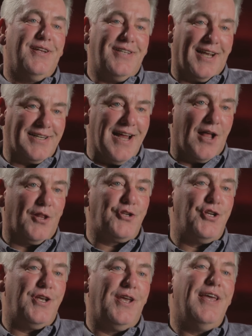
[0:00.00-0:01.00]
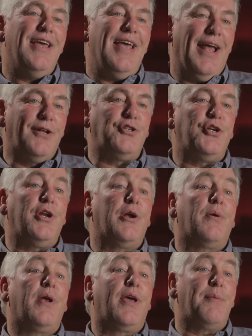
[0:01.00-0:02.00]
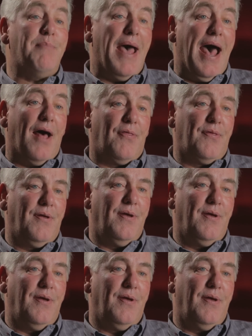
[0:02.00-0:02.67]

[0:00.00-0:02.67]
technology, engineering, and math,